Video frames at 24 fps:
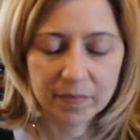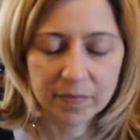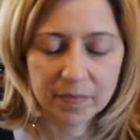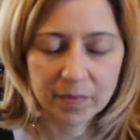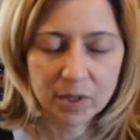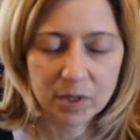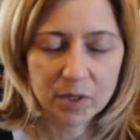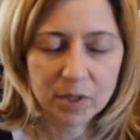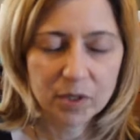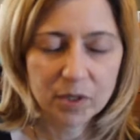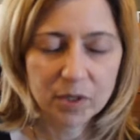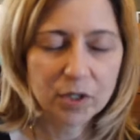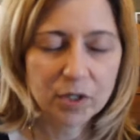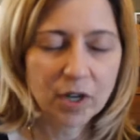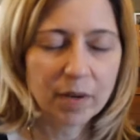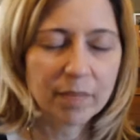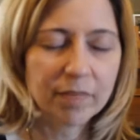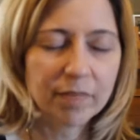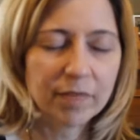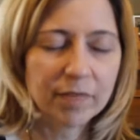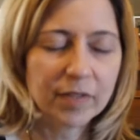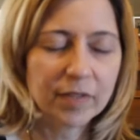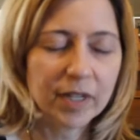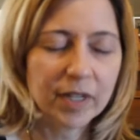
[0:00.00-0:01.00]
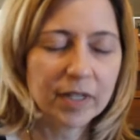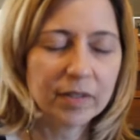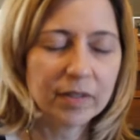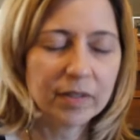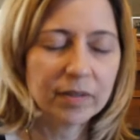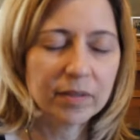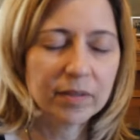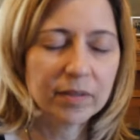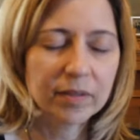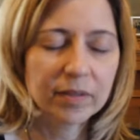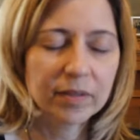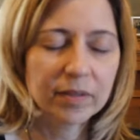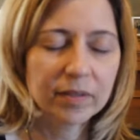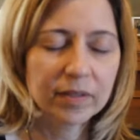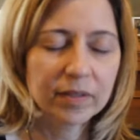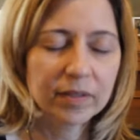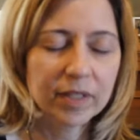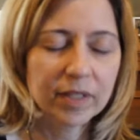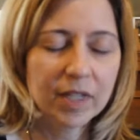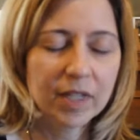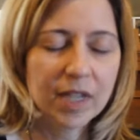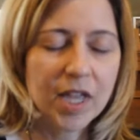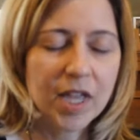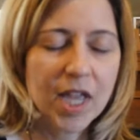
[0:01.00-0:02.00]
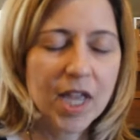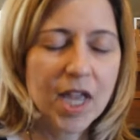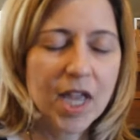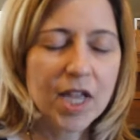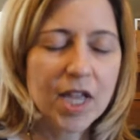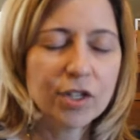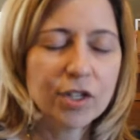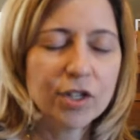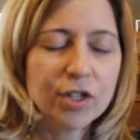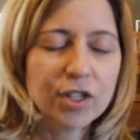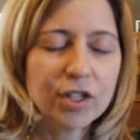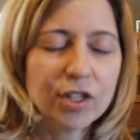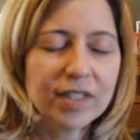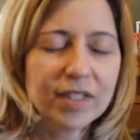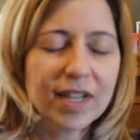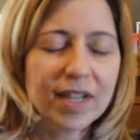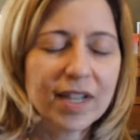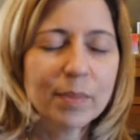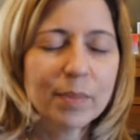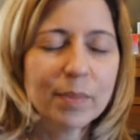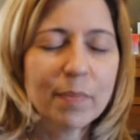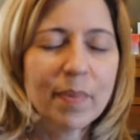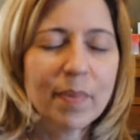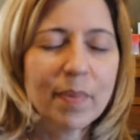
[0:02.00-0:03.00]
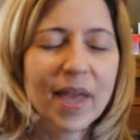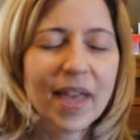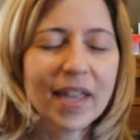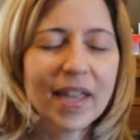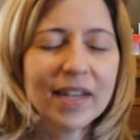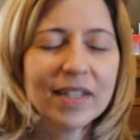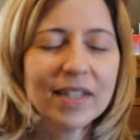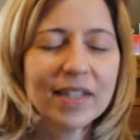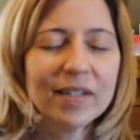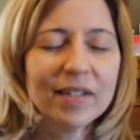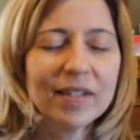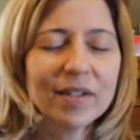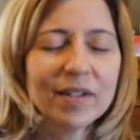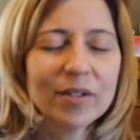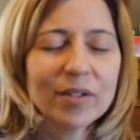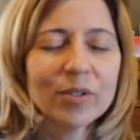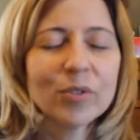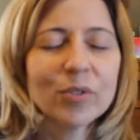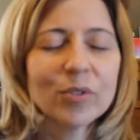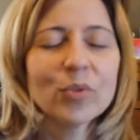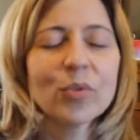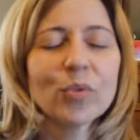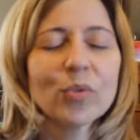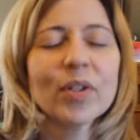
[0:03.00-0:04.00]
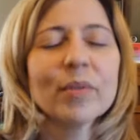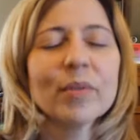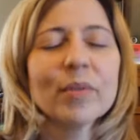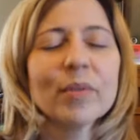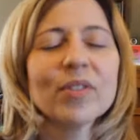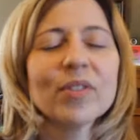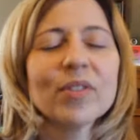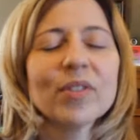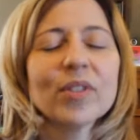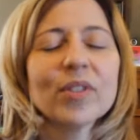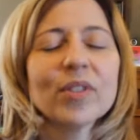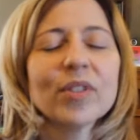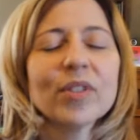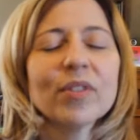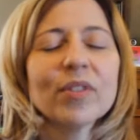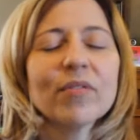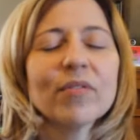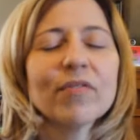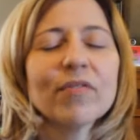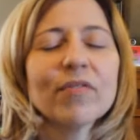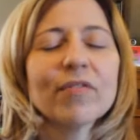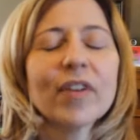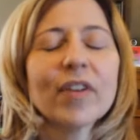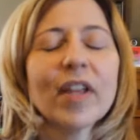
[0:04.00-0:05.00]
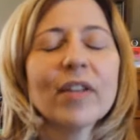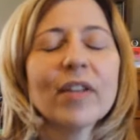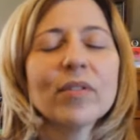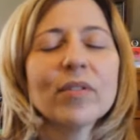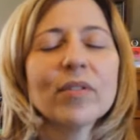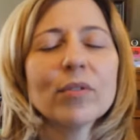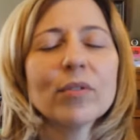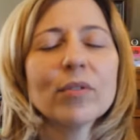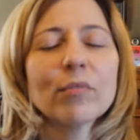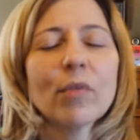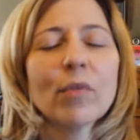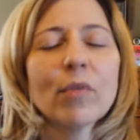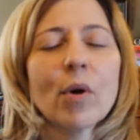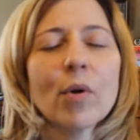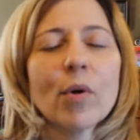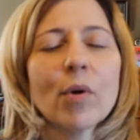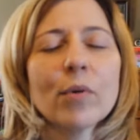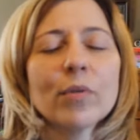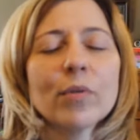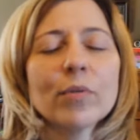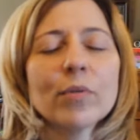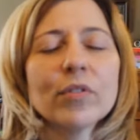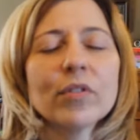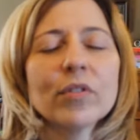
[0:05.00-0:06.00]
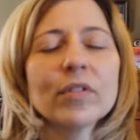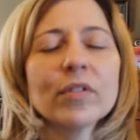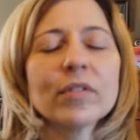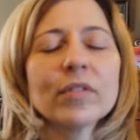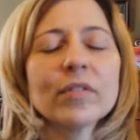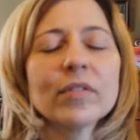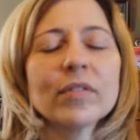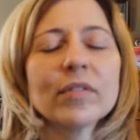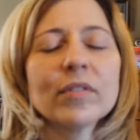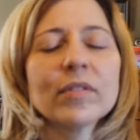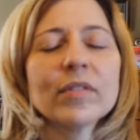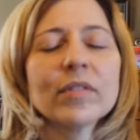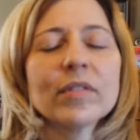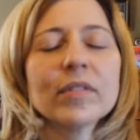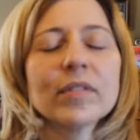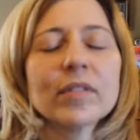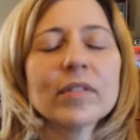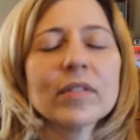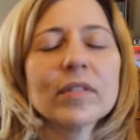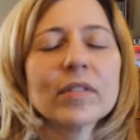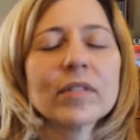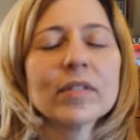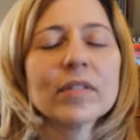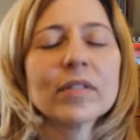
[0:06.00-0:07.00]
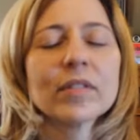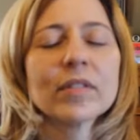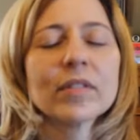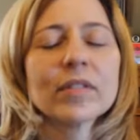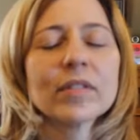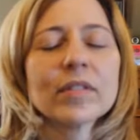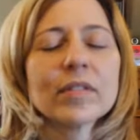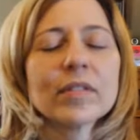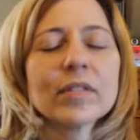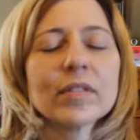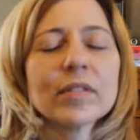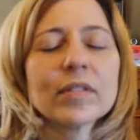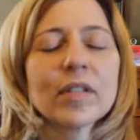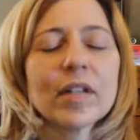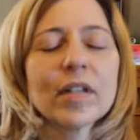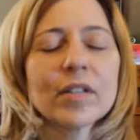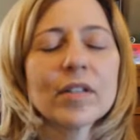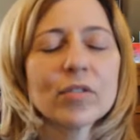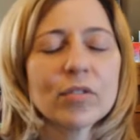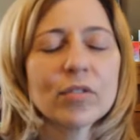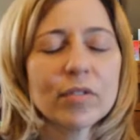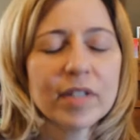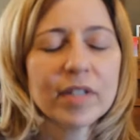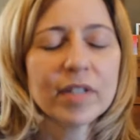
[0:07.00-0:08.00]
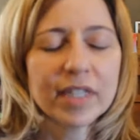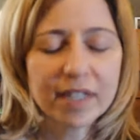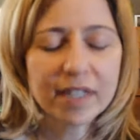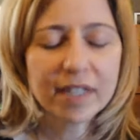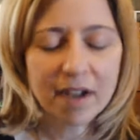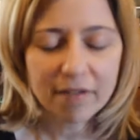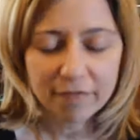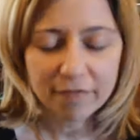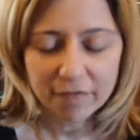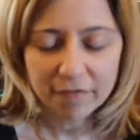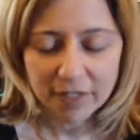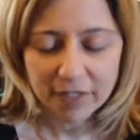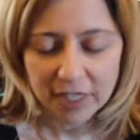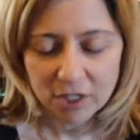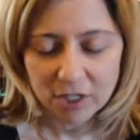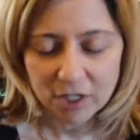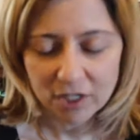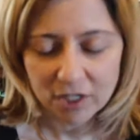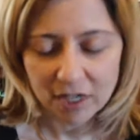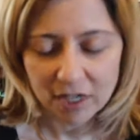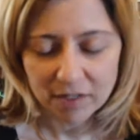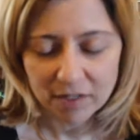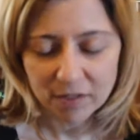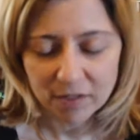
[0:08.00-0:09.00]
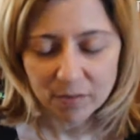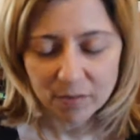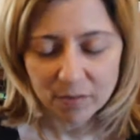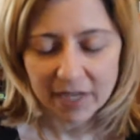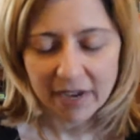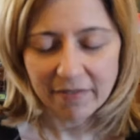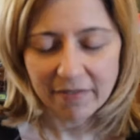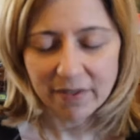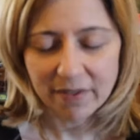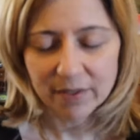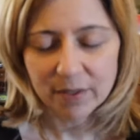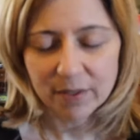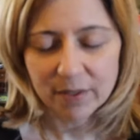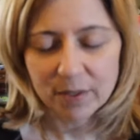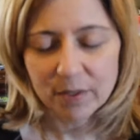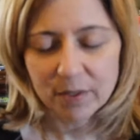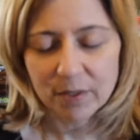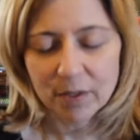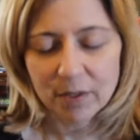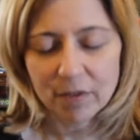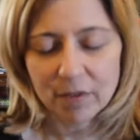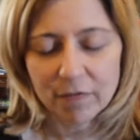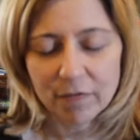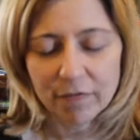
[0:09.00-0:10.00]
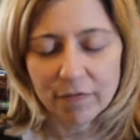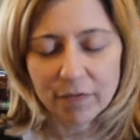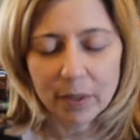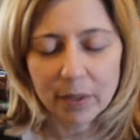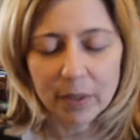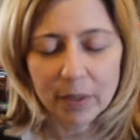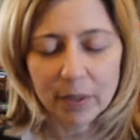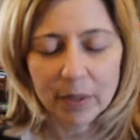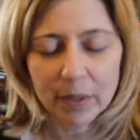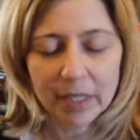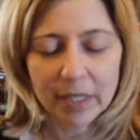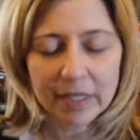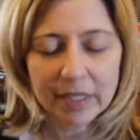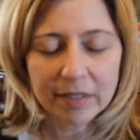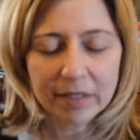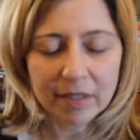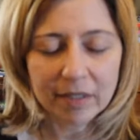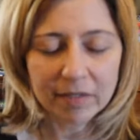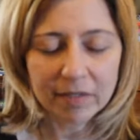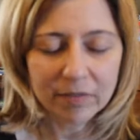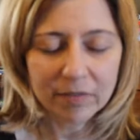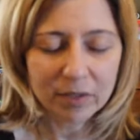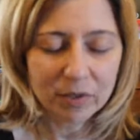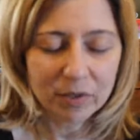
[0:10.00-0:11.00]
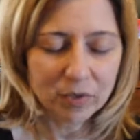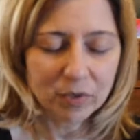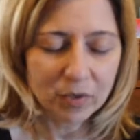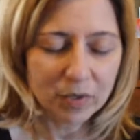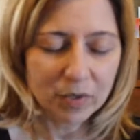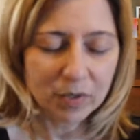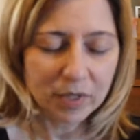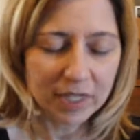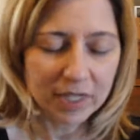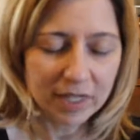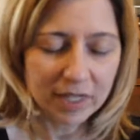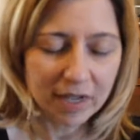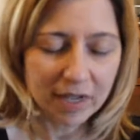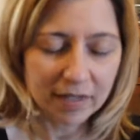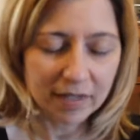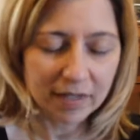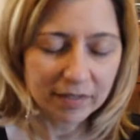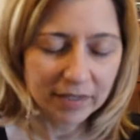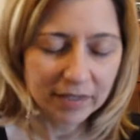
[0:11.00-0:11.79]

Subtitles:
Good job, friends. Just as Penny in our story was a good friend to Rose. Our story is not finished yet, so we haven't learned the full lesson of the story yet.